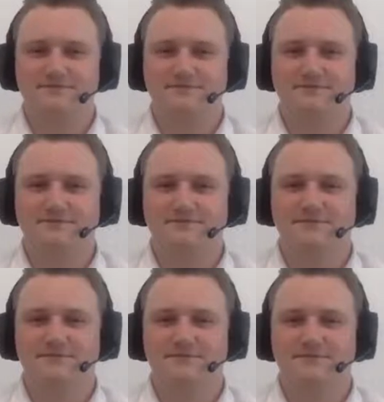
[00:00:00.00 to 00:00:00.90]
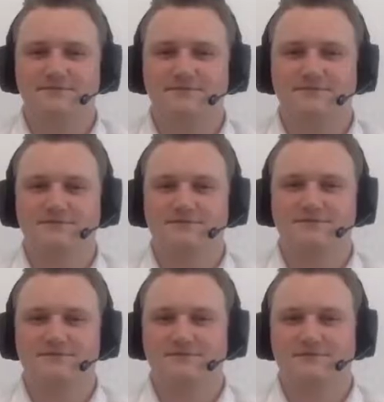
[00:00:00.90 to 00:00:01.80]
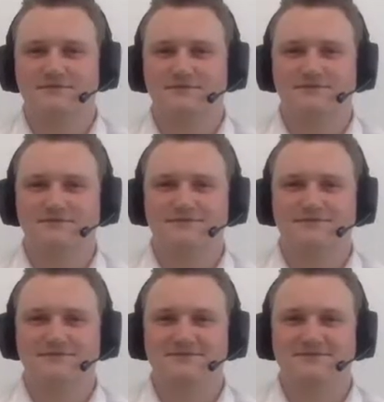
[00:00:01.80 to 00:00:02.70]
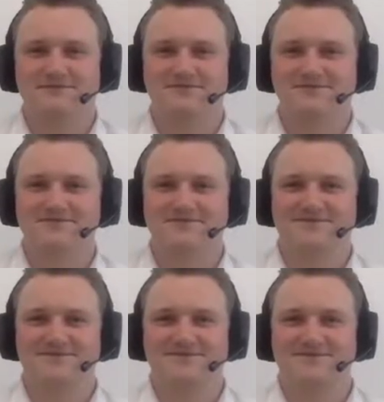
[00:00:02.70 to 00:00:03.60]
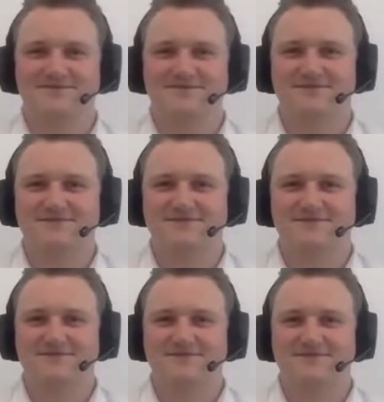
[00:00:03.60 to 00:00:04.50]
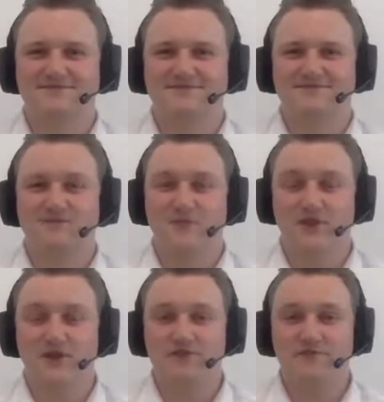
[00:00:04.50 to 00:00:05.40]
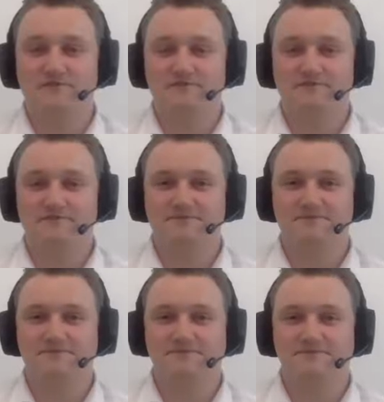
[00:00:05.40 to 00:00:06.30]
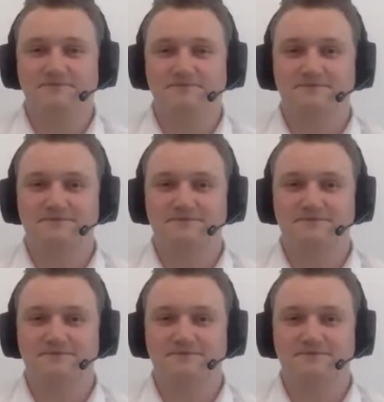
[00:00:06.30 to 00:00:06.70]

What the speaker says: (not speaking)